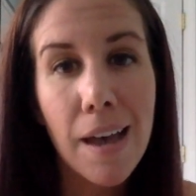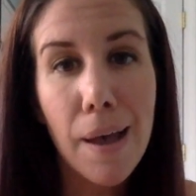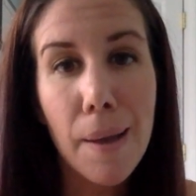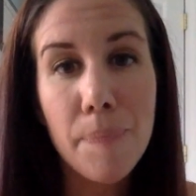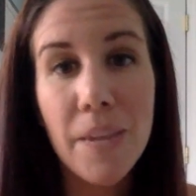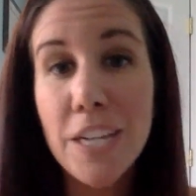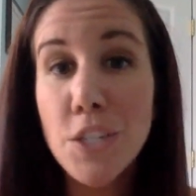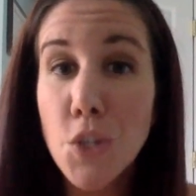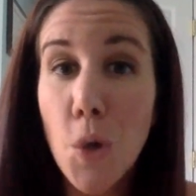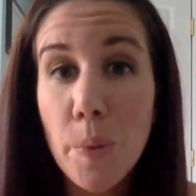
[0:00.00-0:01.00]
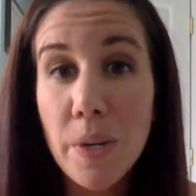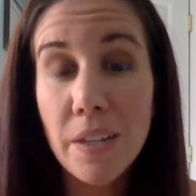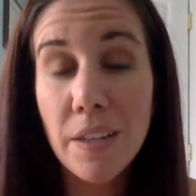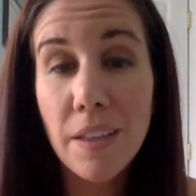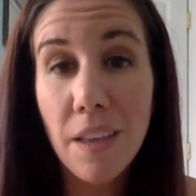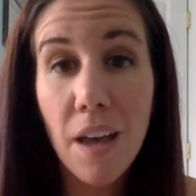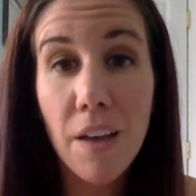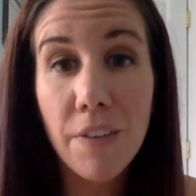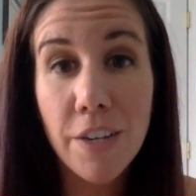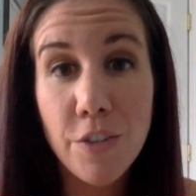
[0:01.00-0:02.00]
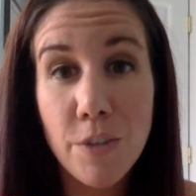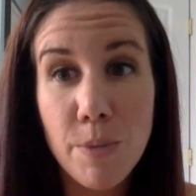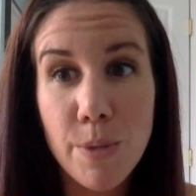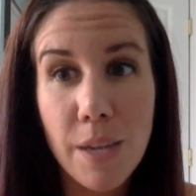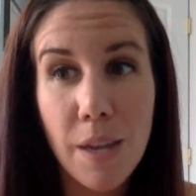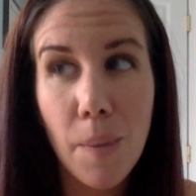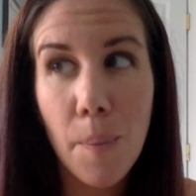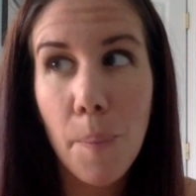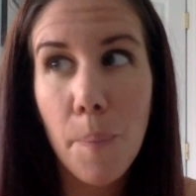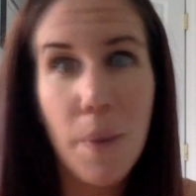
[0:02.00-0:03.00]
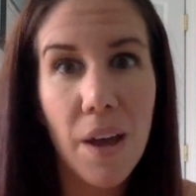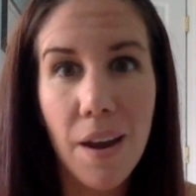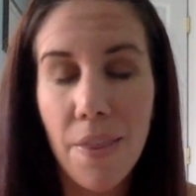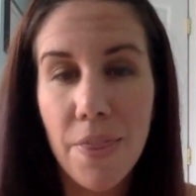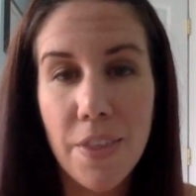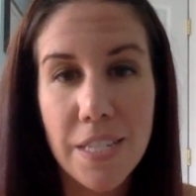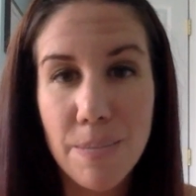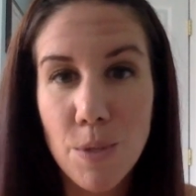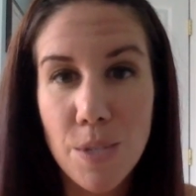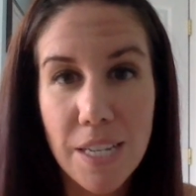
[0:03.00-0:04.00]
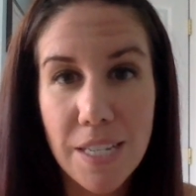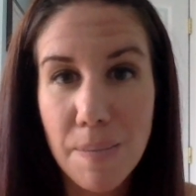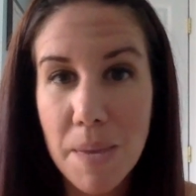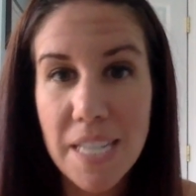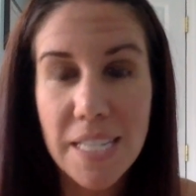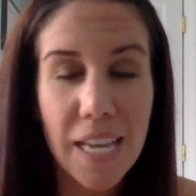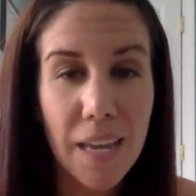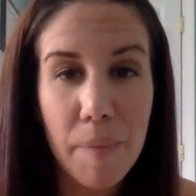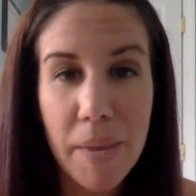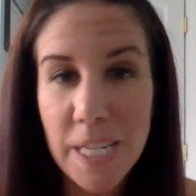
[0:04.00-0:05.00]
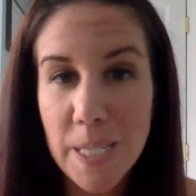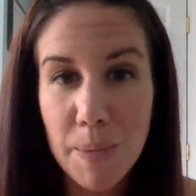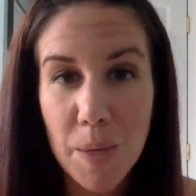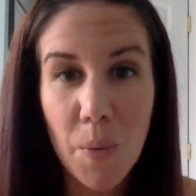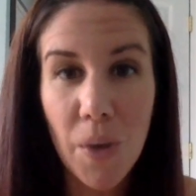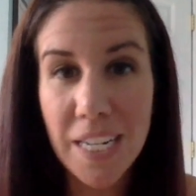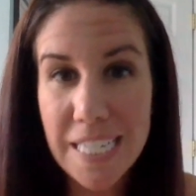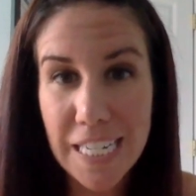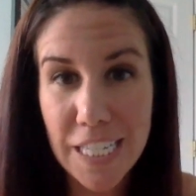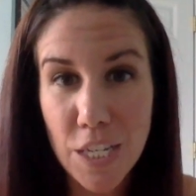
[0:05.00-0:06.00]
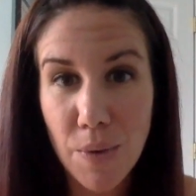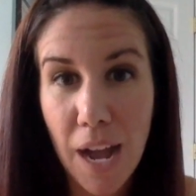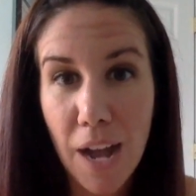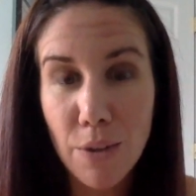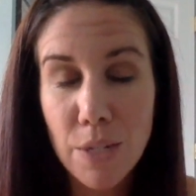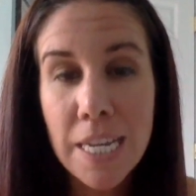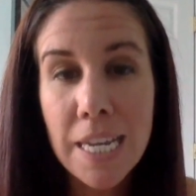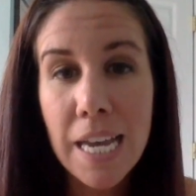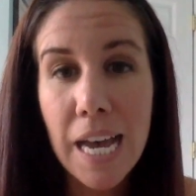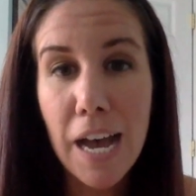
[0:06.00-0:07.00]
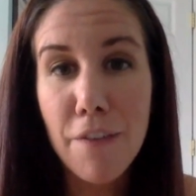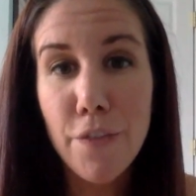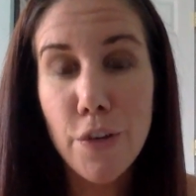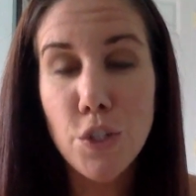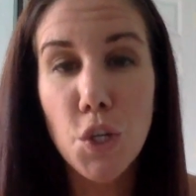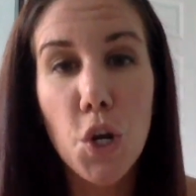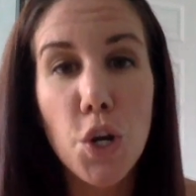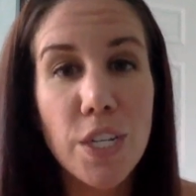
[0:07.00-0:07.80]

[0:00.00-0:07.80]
Um, I don't particularly love country music, but this music is amazing and makes me want to dance around um, for sure.